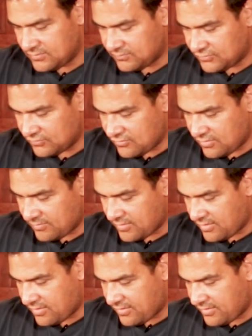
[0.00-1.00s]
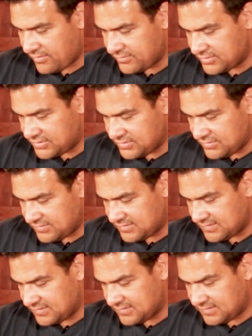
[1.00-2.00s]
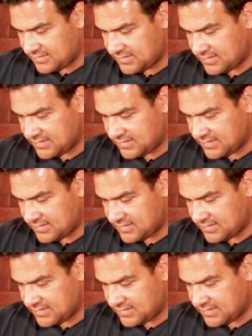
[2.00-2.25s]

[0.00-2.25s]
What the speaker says: to absorb all the juices,